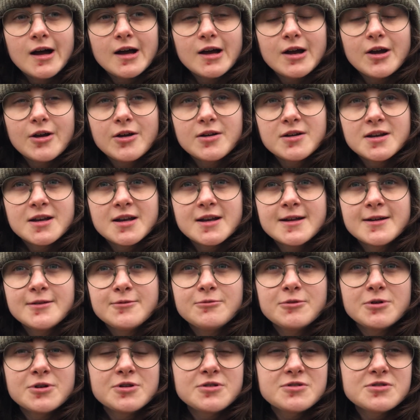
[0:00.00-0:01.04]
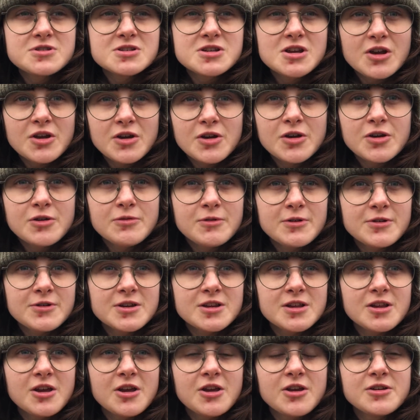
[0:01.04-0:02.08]
Only one or two were
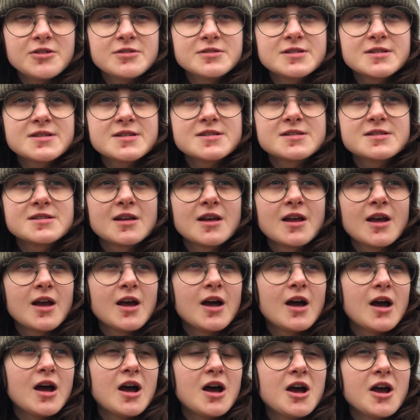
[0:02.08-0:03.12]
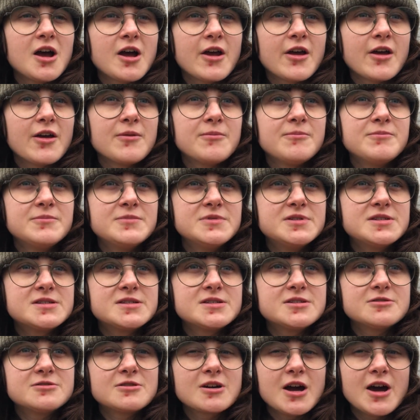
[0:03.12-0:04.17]
in use. I'm
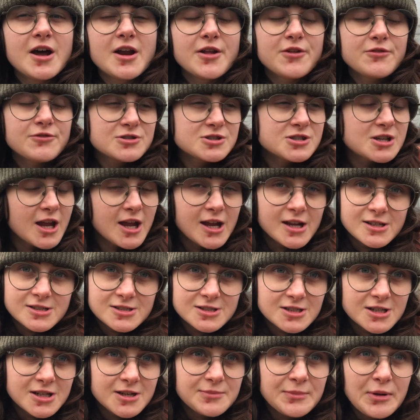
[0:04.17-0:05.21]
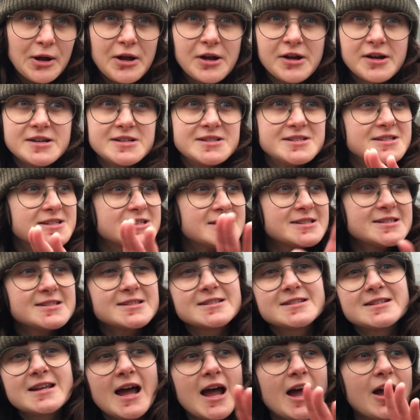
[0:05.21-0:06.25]
still kind of changing my ideas
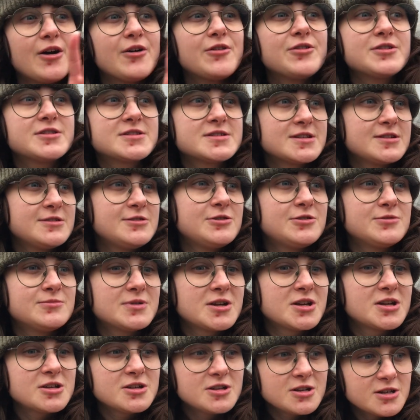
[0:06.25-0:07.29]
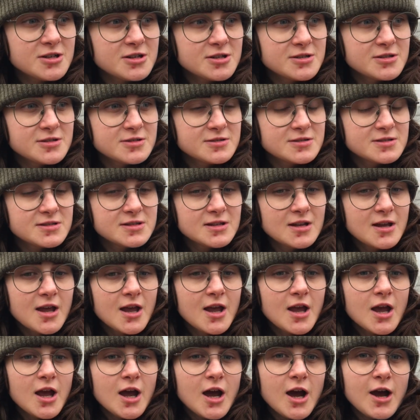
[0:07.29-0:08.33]
on how this allotment goes.
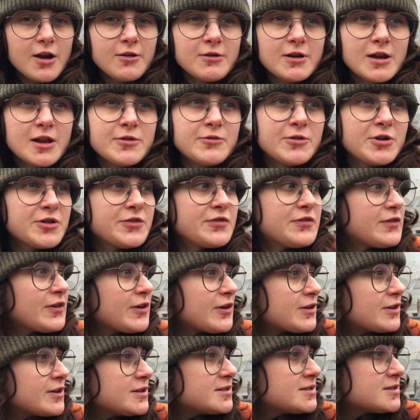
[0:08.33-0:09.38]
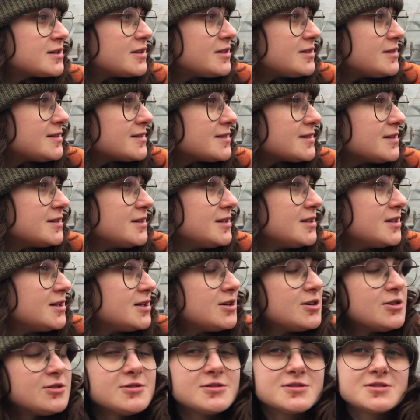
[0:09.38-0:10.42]
I really want to focus on
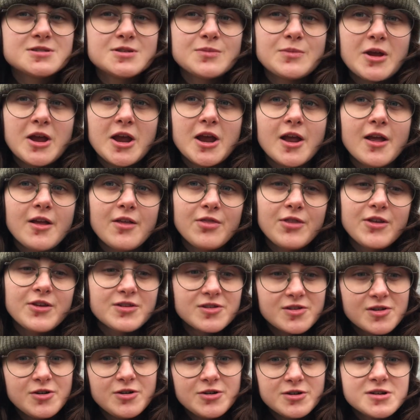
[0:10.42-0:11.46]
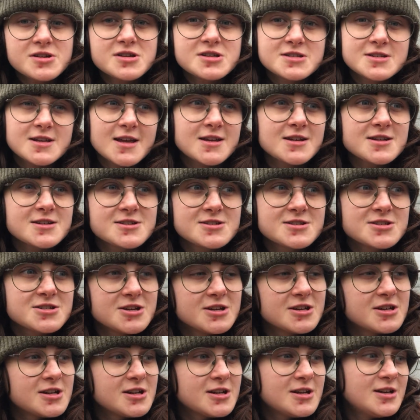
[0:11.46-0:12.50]
also making this cottage
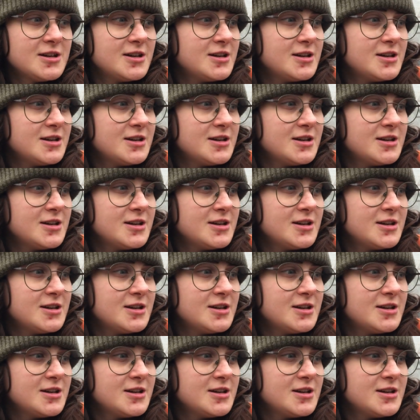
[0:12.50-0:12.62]
section